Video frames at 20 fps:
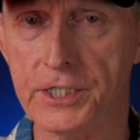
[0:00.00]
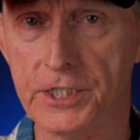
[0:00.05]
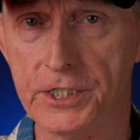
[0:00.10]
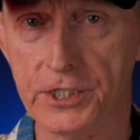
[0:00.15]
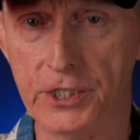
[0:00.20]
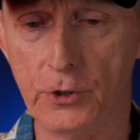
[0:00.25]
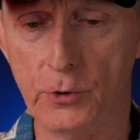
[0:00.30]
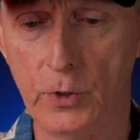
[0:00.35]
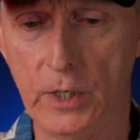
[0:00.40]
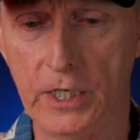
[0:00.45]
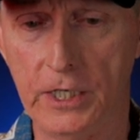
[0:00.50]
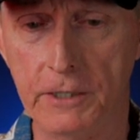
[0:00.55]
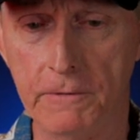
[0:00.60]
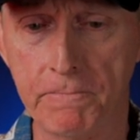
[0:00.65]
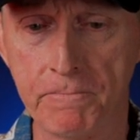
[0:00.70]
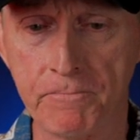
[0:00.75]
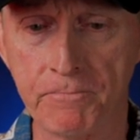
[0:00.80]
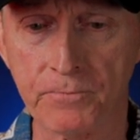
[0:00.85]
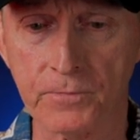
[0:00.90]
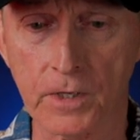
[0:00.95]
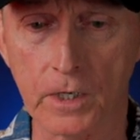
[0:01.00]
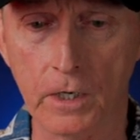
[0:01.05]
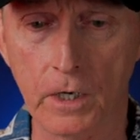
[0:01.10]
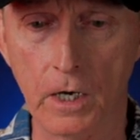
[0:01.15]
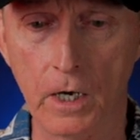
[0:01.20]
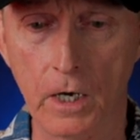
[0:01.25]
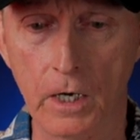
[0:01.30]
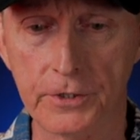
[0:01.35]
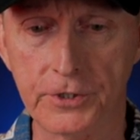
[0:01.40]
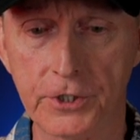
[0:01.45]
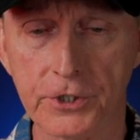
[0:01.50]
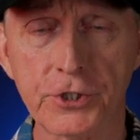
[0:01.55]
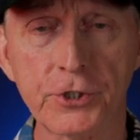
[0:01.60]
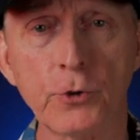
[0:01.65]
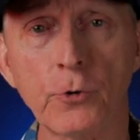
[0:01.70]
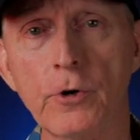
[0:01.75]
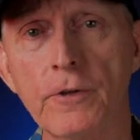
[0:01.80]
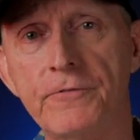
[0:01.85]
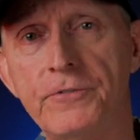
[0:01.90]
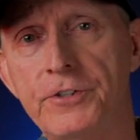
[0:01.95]
is doing to
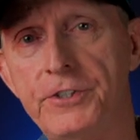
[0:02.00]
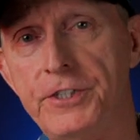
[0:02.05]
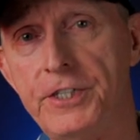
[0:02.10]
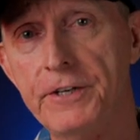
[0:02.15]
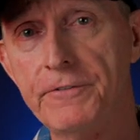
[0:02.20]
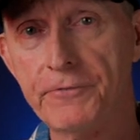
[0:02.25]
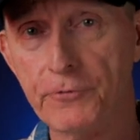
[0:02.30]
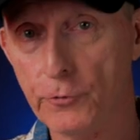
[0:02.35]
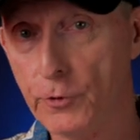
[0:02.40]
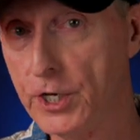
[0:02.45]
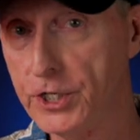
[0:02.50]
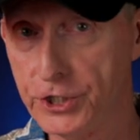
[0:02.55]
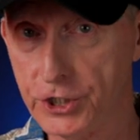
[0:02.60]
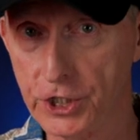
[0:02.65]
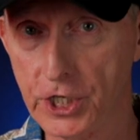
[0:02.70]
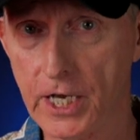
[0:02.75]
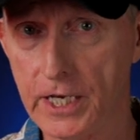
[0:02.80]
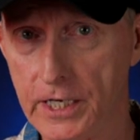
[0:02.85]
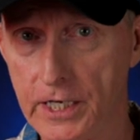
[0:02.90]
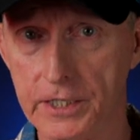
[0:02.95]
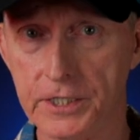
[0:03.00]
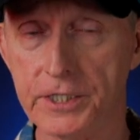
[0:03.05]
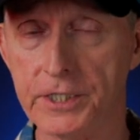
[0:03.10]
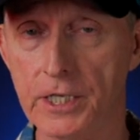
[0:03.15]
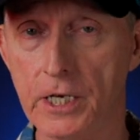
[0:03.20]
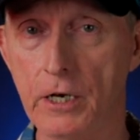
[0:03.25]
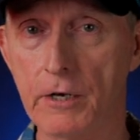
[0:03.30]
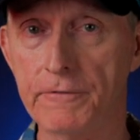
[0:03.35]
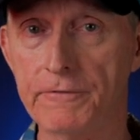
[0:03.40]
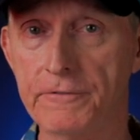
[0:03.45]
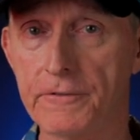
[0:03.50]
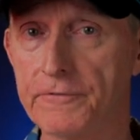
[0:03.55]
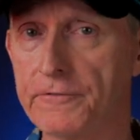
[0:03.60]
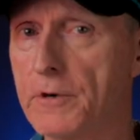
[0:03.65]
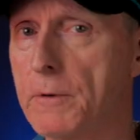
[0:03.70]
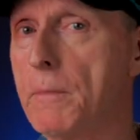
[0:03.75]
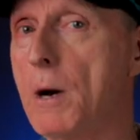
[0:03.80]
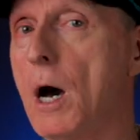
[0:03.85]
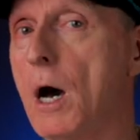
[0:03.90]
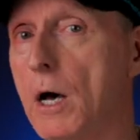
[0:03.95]
sort of differentiate itself
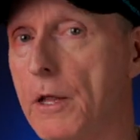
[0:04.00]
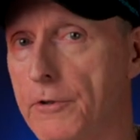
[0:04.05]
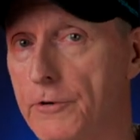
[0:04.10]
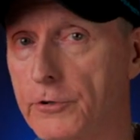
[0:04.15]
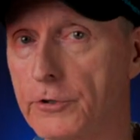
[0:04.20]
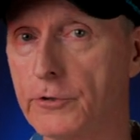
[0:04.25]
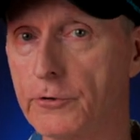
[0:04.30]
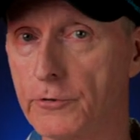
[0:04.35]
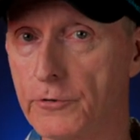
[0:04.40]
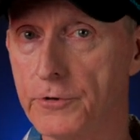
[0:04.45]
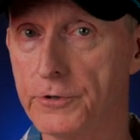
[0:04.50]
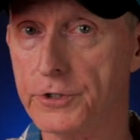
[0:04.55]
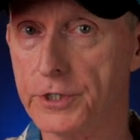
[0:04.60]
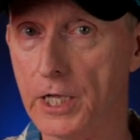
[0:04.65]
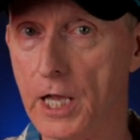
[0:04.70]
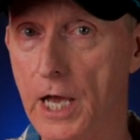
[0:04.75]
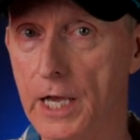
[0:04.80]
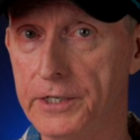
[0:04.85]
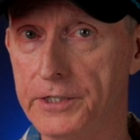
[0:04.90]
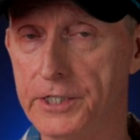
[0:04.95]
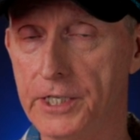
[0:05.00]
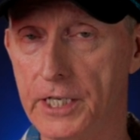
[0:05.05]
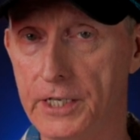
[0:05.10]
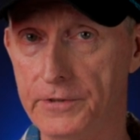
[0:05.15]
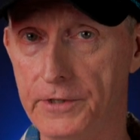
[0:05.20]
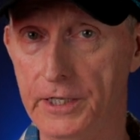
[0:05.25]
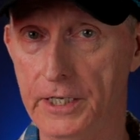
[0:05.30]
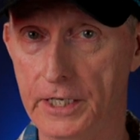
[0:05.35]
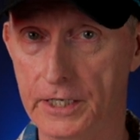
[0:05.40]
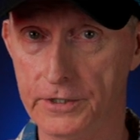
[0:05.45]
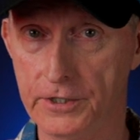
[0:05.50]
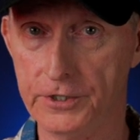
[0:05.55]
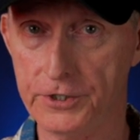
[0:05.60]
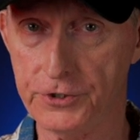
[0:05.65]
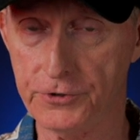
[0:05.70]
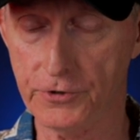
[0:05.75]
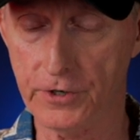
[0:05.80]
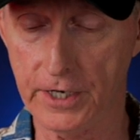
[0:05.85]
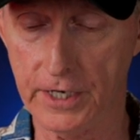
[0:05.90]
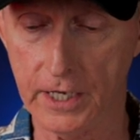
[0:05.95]
from other cruise lines in the
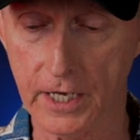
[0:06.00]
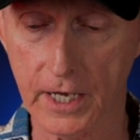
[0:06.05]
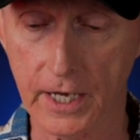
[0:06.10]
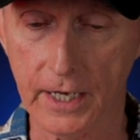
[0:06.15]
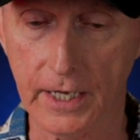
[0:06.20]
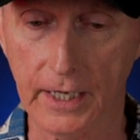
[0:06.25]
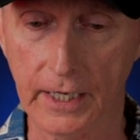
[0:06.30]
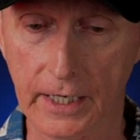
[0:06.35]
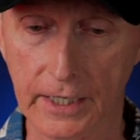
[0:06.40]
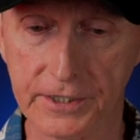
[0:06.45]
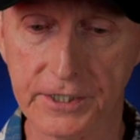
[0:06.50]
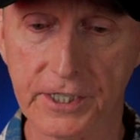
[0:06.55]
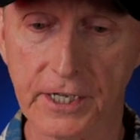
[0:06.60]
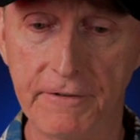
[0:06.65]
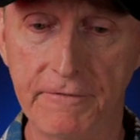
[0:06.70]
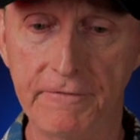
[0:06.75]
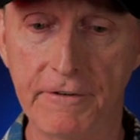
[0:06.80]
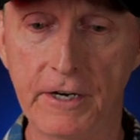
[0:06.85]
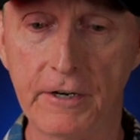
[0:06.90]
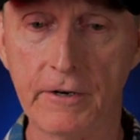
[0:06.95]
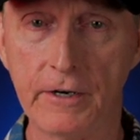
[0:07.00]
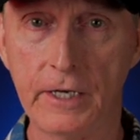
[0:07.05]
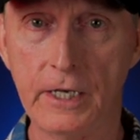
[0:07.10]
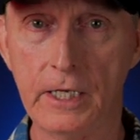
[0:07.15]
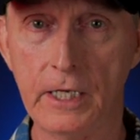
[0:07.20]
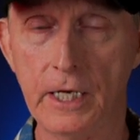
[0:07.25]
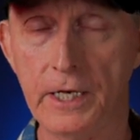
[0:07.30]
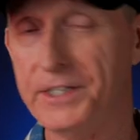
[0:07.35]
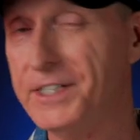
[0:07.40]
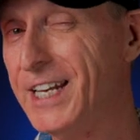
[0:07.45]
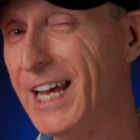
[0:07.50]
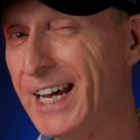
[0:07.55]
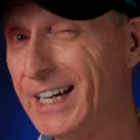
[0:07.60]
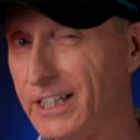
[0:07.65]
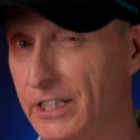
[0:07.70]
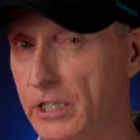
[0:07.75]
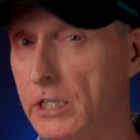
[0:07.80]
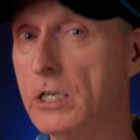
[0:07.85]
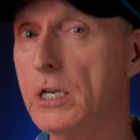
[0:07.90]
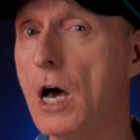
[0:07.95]
industry. It's a very
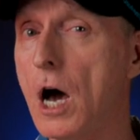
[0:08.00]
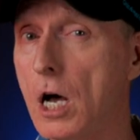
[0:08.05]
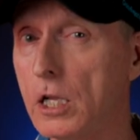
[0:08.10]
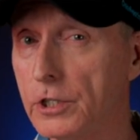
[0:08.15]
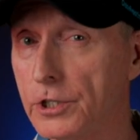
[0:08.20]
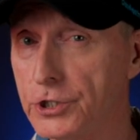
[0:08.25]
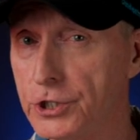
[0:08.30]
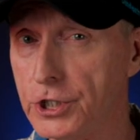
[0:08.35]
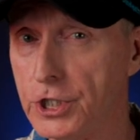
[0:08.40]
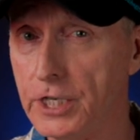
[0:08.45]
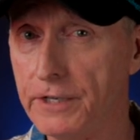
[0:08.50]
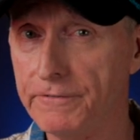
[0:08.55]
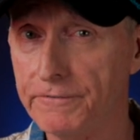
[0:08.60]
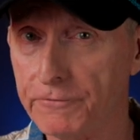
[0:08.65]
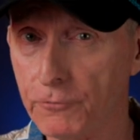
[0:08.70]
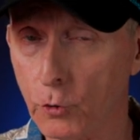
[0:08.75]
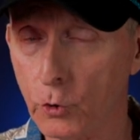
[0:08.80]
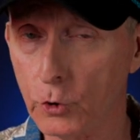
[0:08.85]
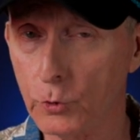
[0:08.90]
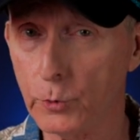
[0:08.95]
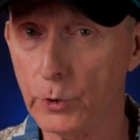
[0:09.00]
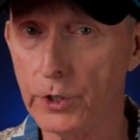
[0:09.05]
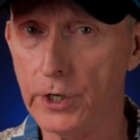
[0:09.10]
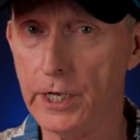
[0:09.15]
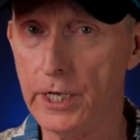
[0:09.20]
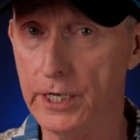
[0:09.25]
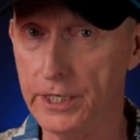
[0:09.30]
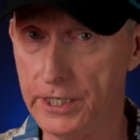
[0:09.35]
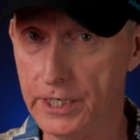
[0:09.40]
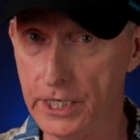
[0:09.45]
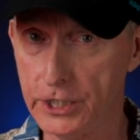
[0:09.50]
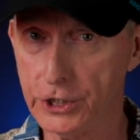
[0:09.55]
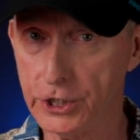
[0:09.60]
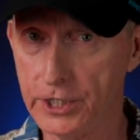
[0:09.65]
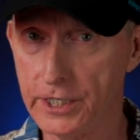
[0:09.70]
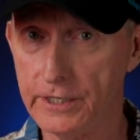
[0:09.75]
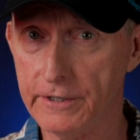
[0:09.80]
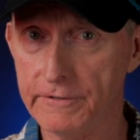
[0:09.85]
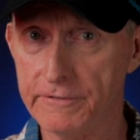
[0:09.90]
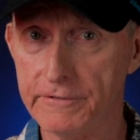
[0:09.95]
technology forward
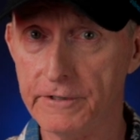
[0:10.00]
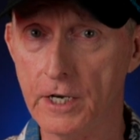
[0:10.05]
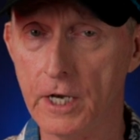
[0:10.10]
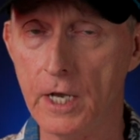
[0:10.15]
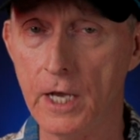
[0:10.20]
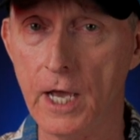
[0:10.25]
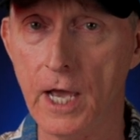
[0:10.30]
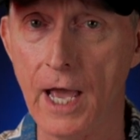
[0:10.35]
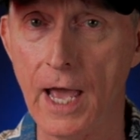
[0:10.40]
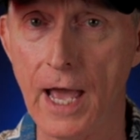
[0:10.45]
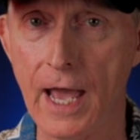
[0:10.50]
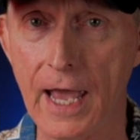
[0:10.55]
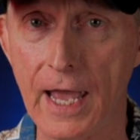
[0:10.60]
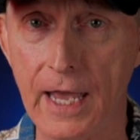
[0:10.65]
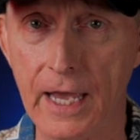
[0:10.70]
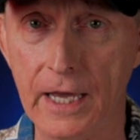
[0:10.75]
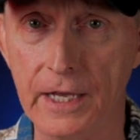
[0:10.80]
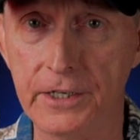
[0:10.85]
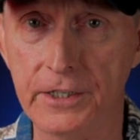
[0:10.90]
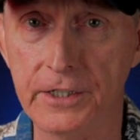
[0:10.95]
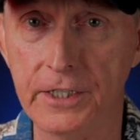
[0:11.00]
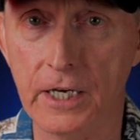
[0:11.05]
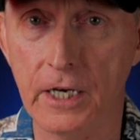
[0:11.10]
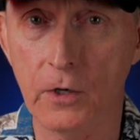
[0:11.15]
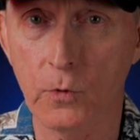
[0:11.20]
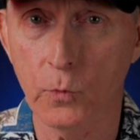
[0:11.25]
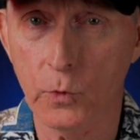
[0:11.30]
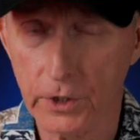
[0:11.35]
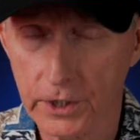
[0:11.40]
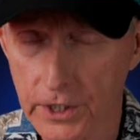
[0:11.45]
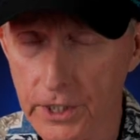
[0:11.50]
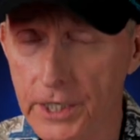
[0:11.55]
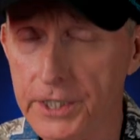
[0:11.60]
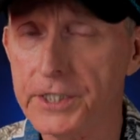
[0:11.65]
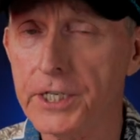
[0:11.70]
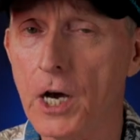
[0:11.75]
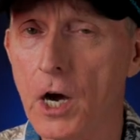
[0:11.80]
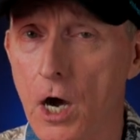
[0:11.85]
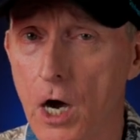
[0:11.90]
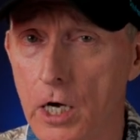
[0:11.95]
initiative. And we're going to
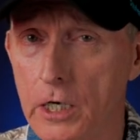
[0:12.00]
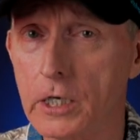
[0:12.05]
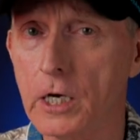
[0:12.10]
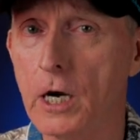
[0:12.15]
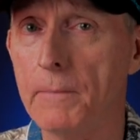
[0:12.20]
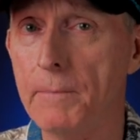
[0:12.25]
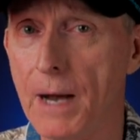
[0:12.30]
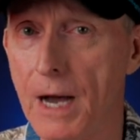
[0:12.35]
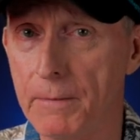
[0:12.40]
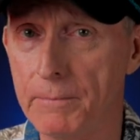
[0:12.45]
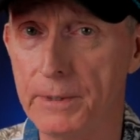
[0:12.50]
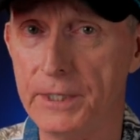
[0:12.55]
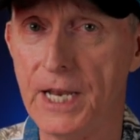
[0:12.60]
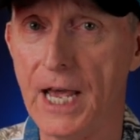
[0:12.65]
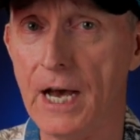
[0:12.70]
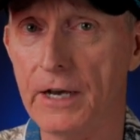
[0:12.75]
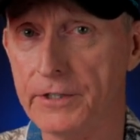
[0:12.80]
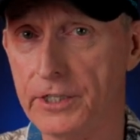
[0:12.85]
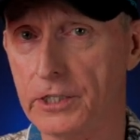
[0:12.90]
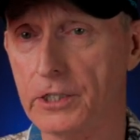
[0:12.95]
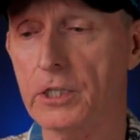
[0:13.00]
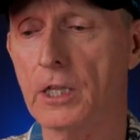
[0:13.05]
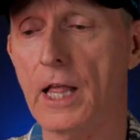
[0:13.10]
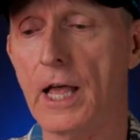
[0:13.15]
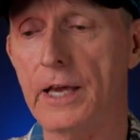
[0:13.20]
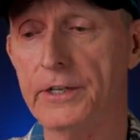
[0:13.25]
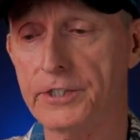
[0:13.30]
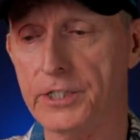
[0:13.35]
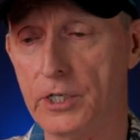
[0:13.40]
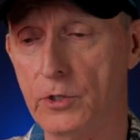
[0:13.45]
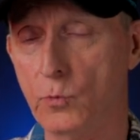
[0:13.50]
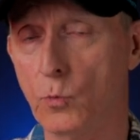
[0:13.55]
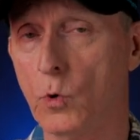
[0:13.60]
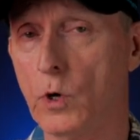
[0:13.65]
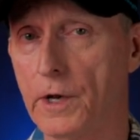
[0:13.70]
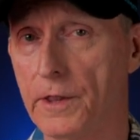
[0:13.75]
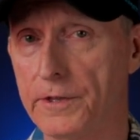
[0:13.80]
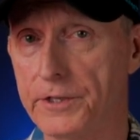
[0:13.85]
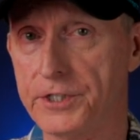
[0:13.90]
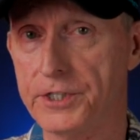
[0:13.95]
talk about medallion class in
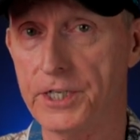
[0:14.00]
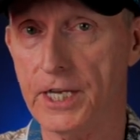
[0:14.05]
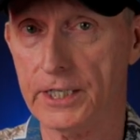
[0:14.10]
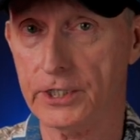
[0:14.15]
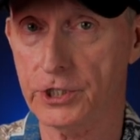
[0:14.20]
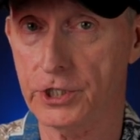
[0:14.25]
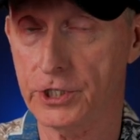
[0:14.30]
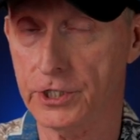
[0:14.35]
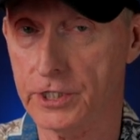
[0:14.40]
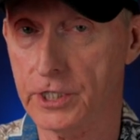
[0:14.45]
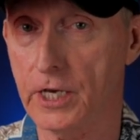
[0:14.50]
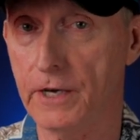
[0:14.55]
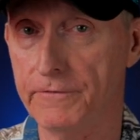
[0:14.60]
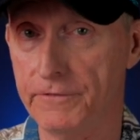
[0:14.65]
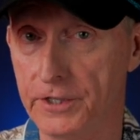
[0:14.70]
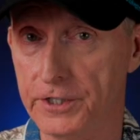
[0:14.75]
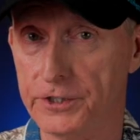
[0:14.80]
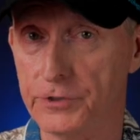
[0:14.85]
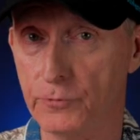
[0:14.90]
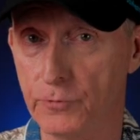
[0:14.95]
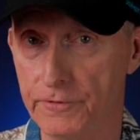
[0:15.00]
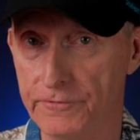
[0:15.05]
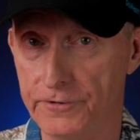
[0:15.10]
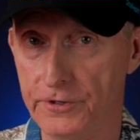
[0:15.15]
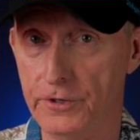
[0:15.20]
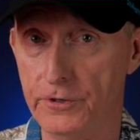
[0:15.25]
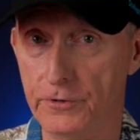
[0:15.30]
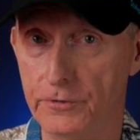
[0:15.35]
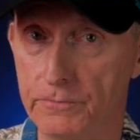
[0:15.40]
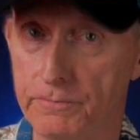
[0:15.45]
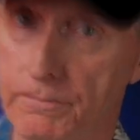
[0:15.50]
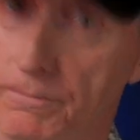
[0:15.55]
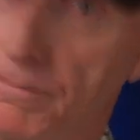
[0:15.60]
one of the sections of this review.